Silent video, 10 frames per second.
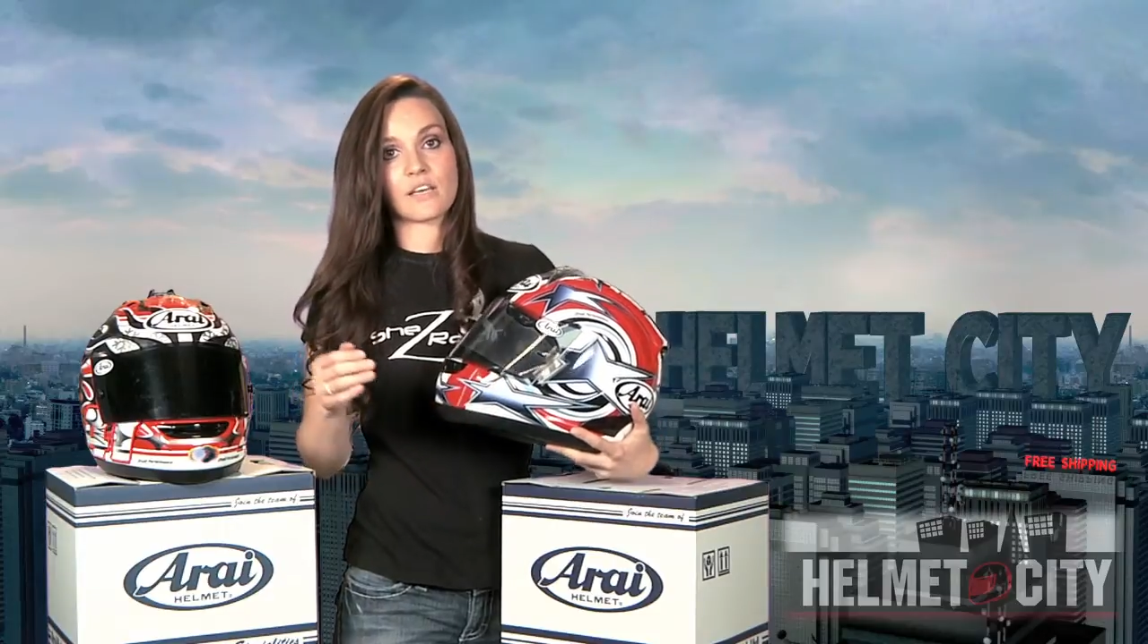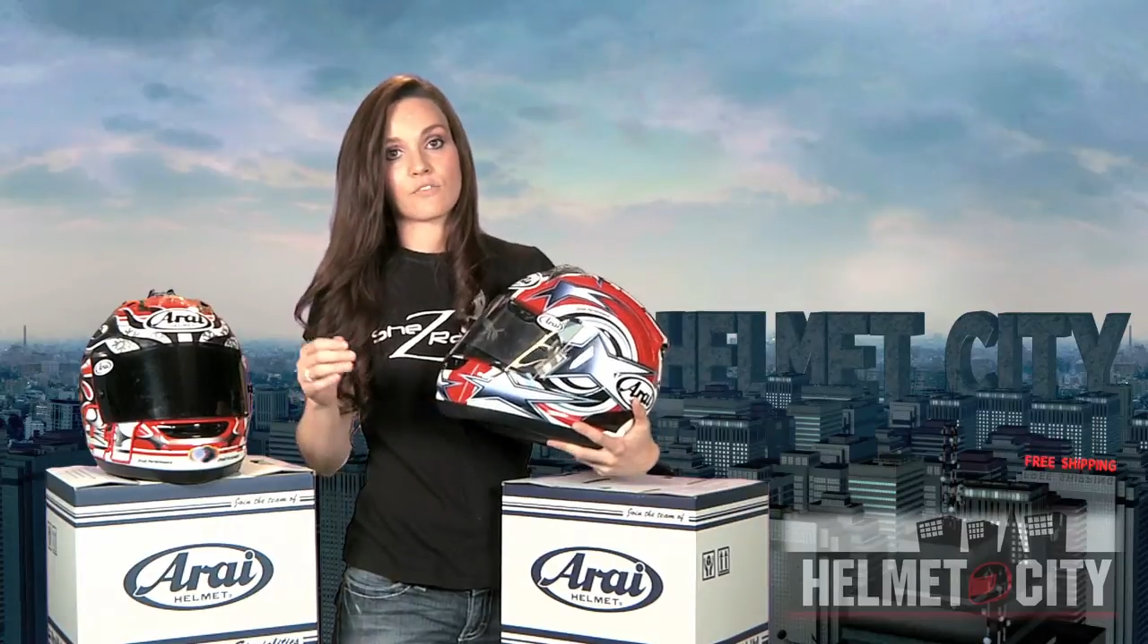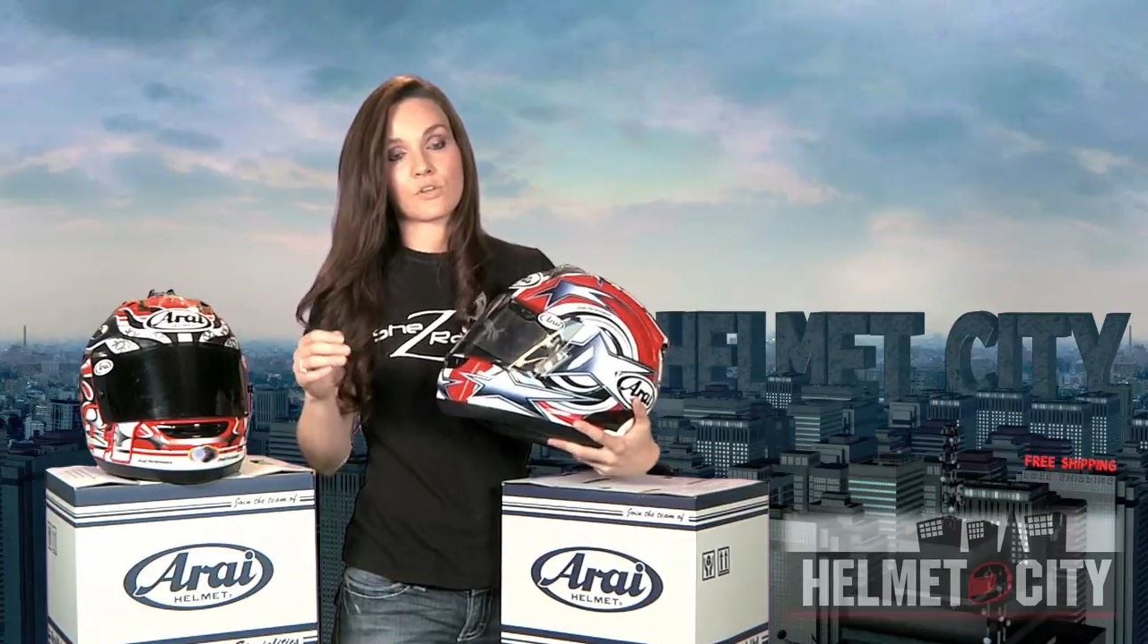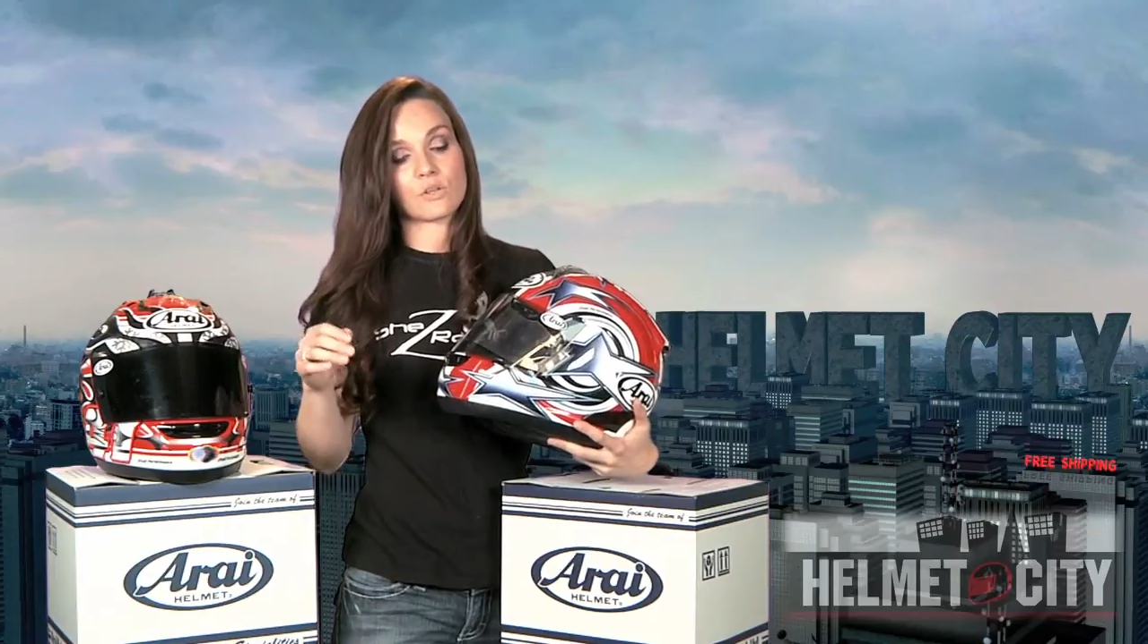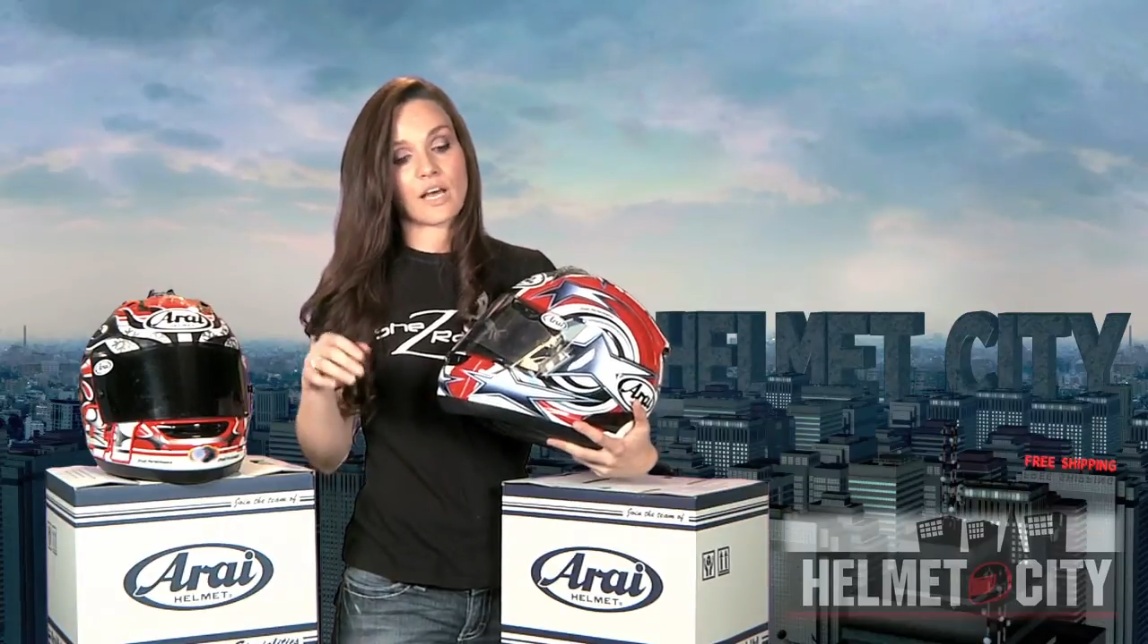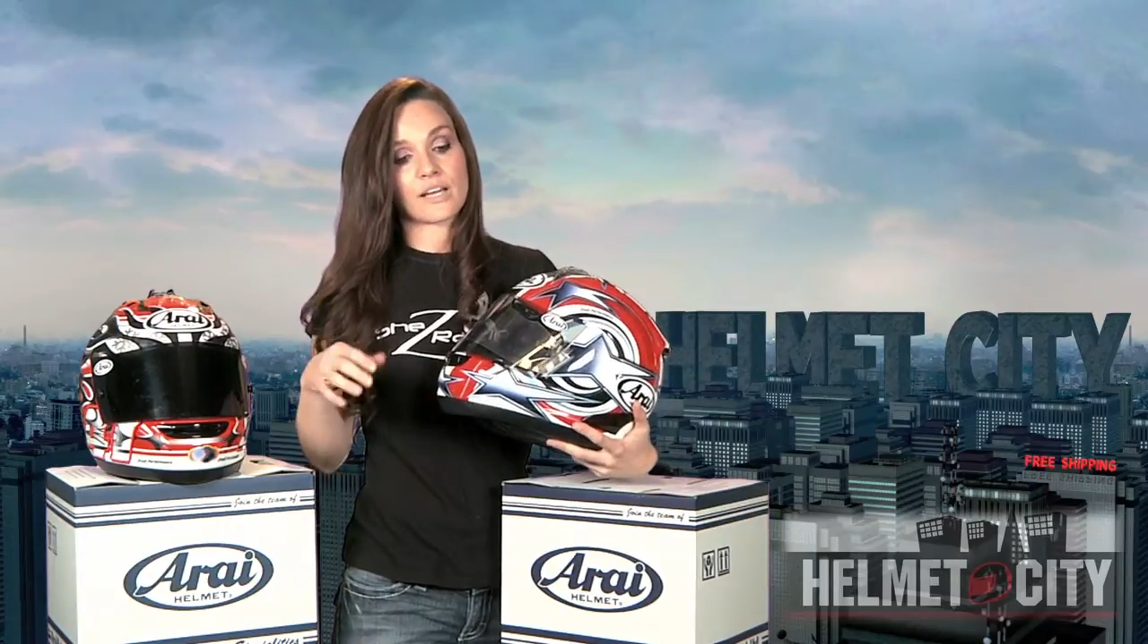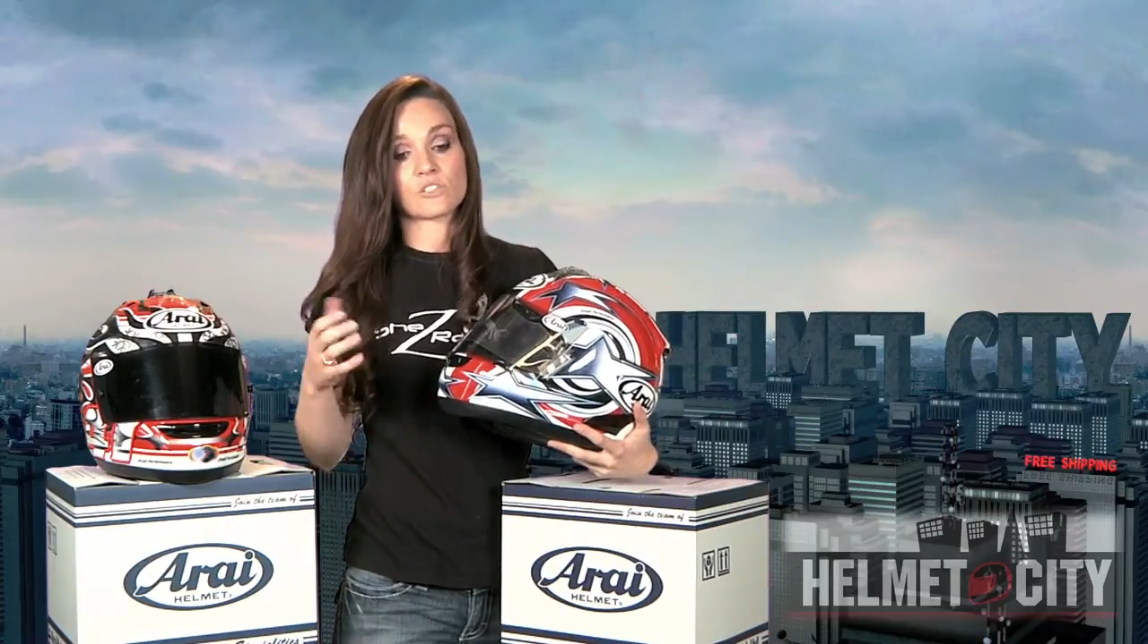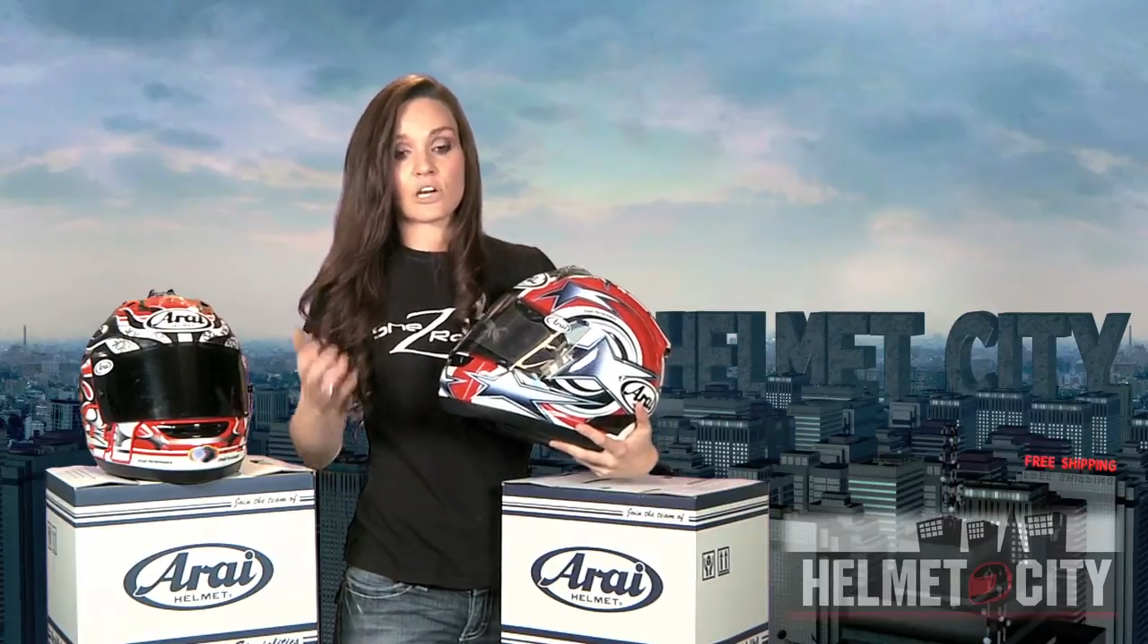If you like